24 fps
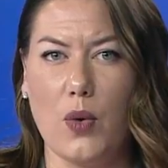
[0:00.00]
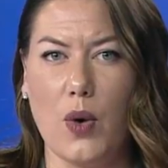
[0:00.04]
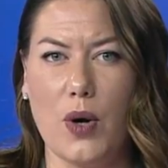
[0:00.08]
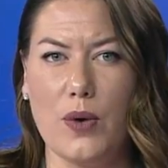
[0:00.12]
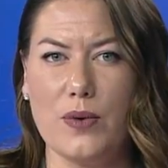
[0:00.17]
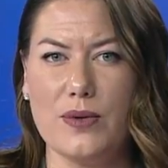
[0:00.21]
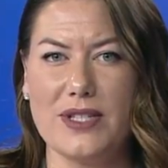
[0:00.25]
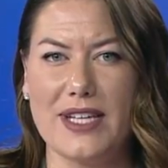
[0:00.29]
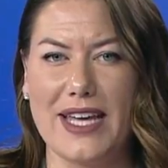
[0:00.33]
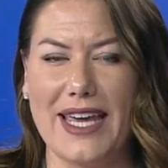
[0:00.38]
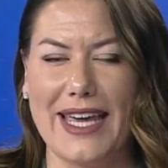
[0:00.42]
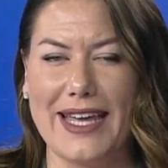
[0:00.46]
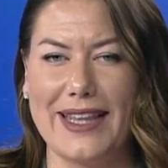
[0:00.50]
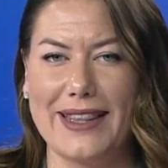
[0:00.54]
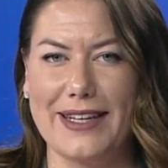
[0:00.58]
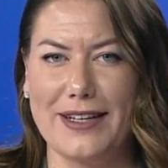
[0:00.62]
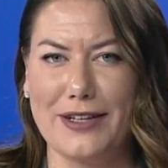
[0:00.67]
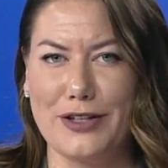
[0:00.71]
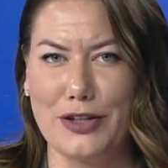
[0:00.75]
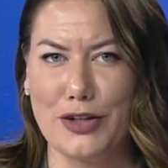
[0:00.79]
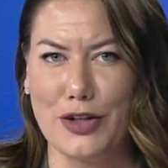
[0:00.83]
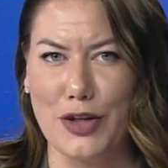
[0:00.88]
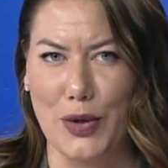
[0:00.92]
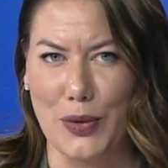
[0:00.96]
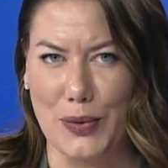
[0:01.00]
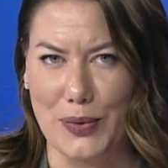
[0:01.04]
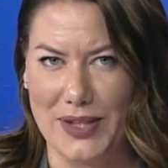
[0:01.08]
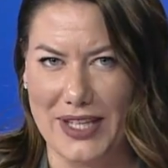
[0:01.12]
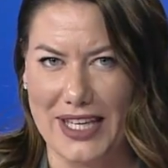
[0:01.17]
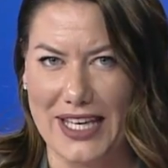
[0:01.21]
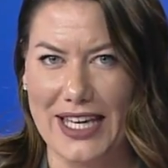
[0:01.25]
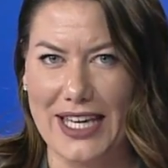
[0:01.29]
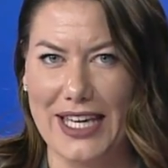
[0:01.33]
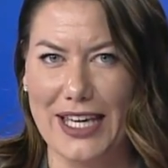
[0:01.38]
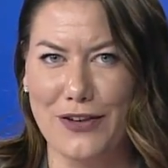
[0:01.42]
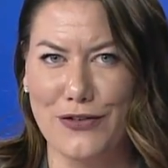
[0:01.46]
quote, a little
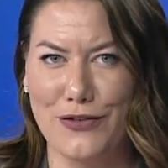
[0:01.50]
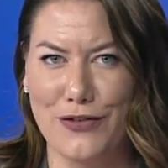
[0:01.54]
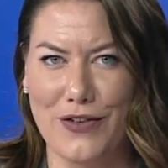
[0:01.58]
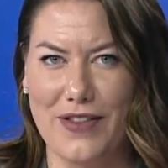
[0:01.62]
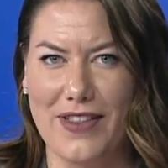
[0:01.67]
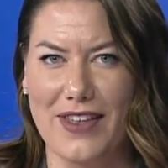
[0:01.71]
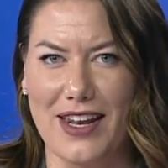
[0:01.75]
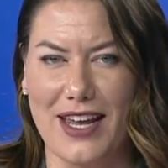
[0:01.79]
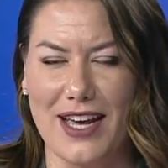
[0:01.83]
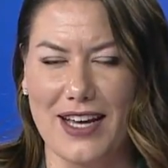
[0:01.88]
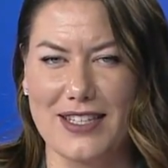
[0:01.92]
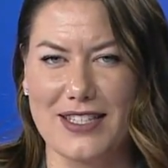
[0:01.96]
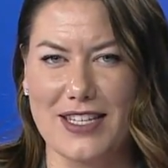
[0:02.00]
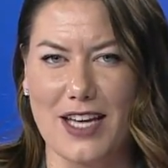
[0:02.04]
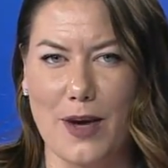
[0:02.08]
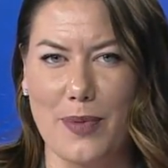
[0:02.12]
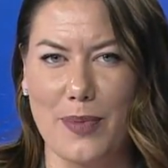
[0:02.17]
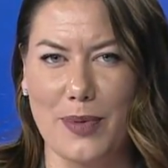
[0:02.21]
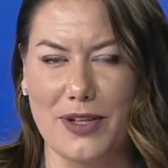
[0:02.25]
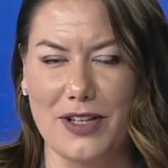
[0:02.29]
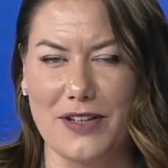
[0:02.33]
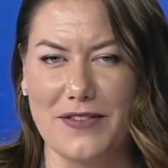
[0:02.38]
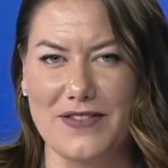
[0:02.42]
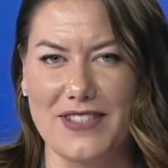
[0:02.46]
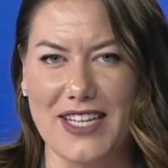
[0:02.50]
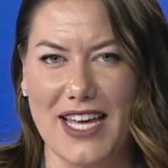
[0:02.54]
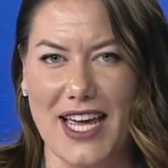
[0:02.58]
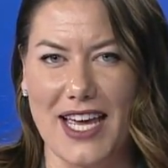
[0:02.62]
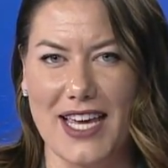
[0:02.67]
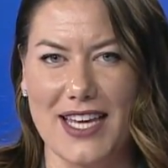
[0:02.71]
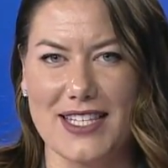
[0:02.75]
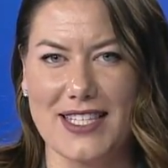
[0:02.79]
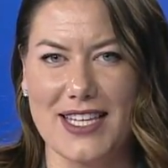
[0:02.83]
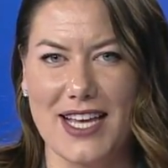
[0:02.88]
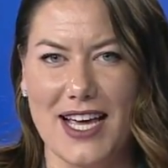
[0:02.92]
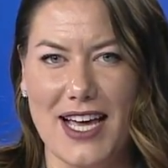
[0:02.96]
low-key for the next couple of
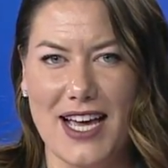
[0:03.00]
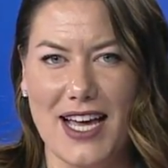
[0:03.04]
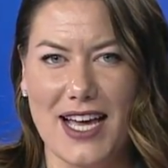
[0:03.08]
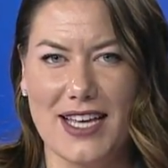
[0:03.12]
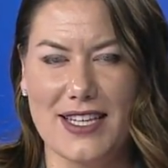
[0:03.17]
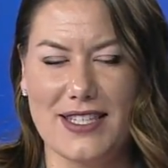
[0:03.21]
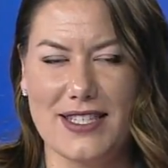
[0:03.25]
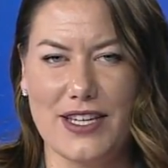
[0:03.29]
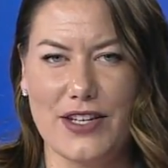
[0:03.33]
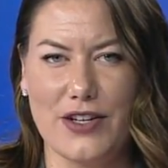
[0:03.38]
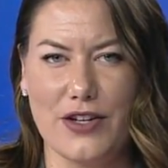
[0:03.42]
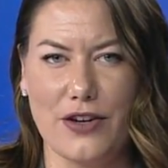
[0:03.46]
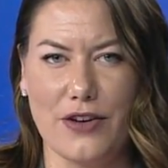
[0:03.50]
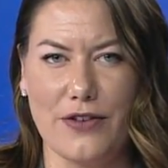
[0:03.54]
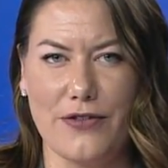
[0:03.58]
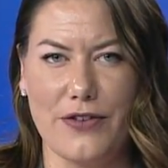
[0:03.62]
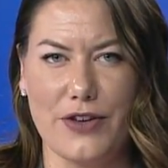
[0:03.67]
days. A senior